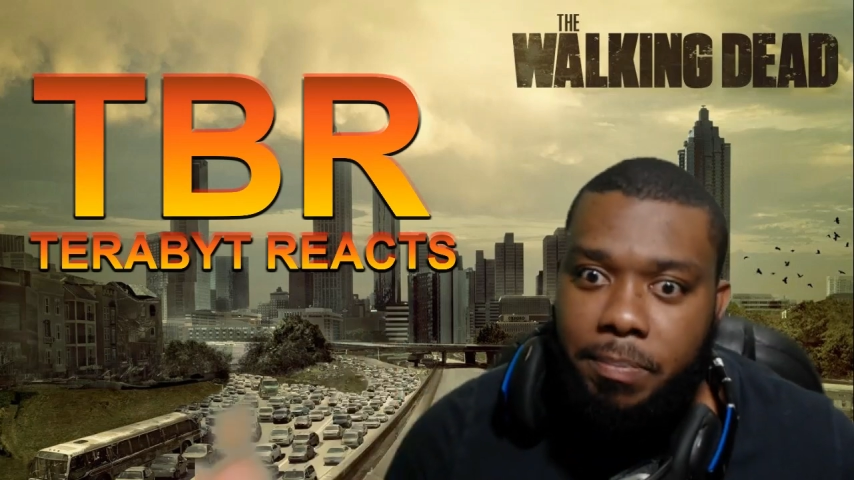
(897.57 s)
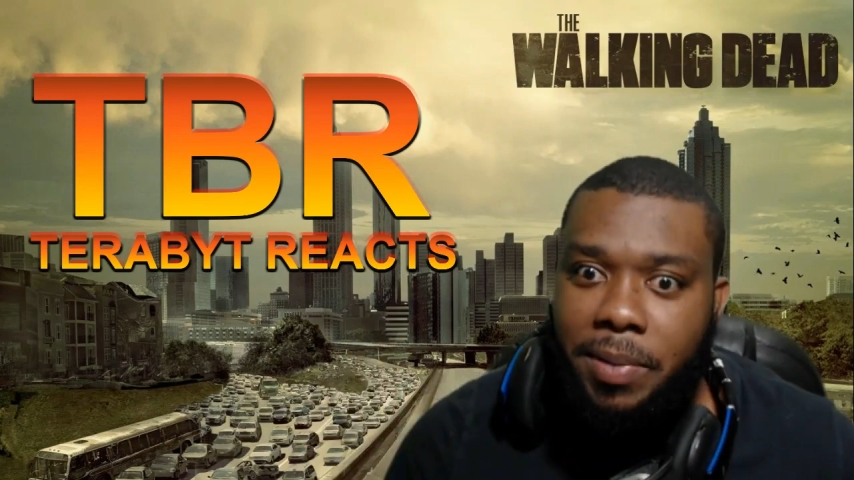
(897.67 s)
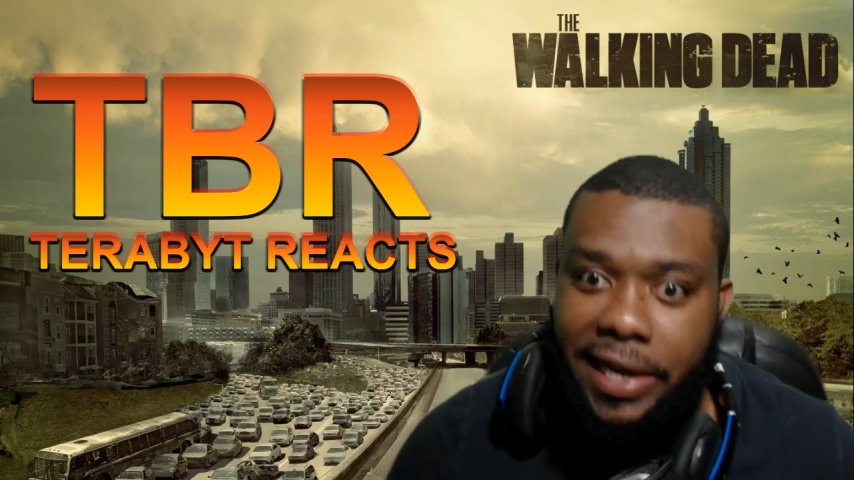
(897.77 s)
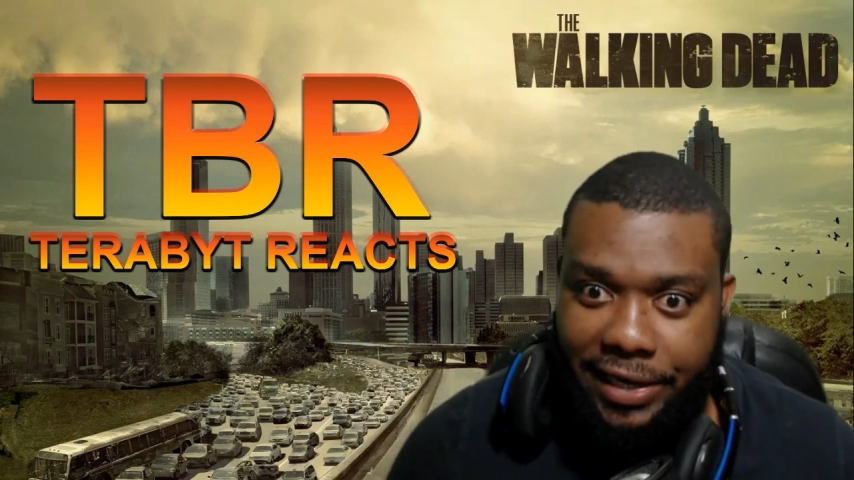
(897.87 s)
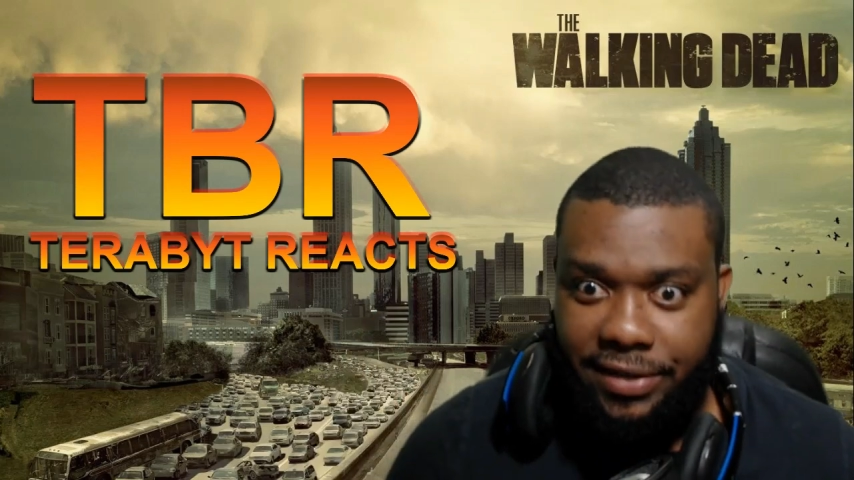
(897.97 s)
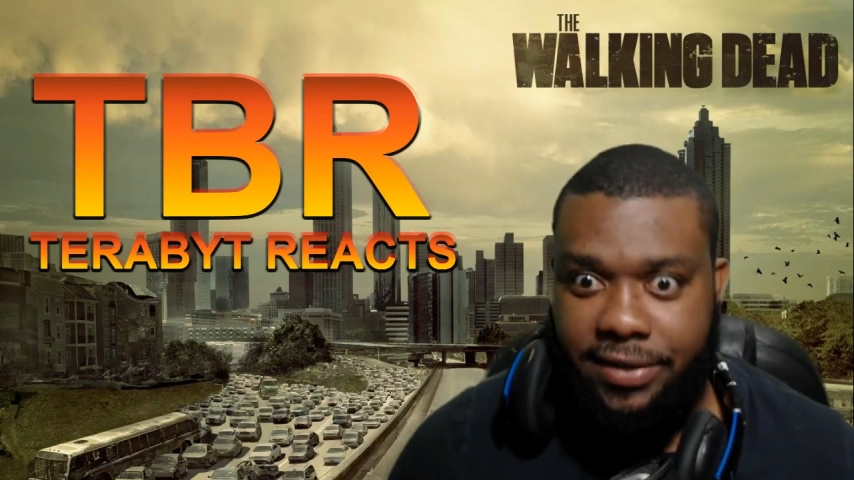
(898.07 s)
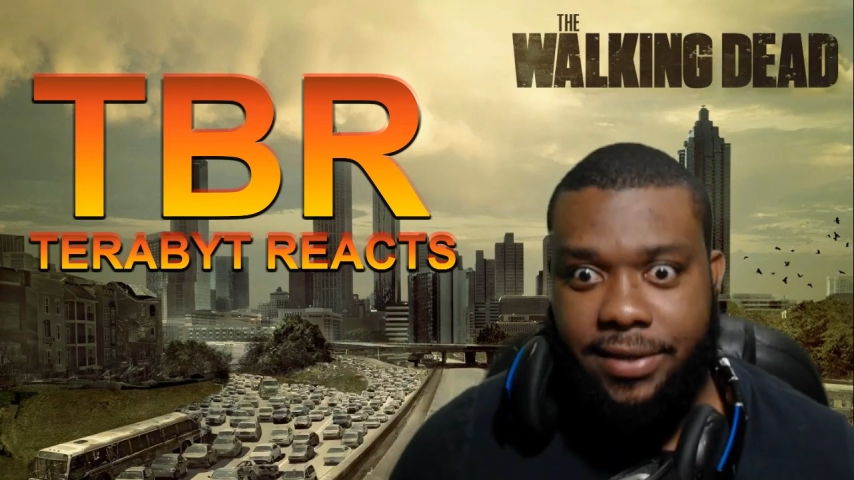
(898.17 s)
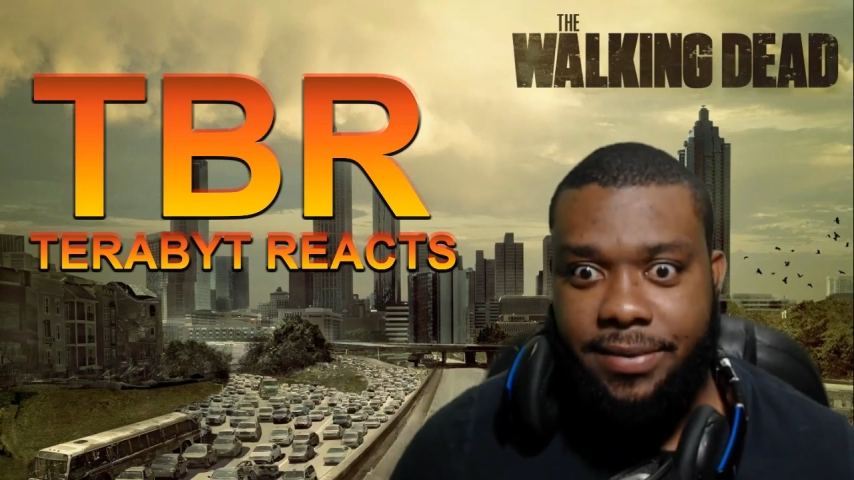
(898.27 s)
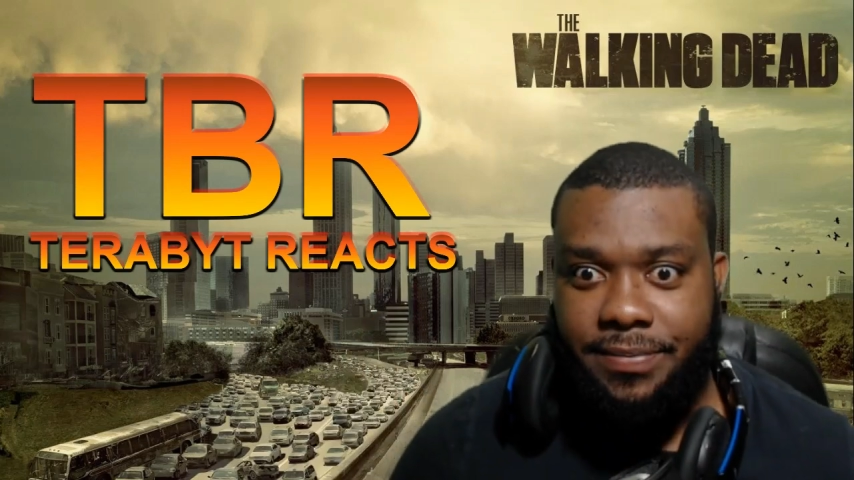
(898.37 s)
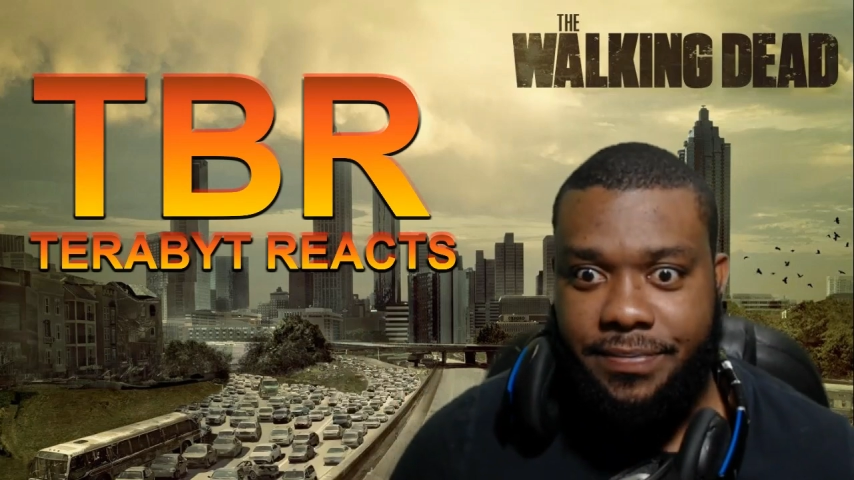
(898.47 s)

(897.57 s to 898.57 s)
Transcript: please.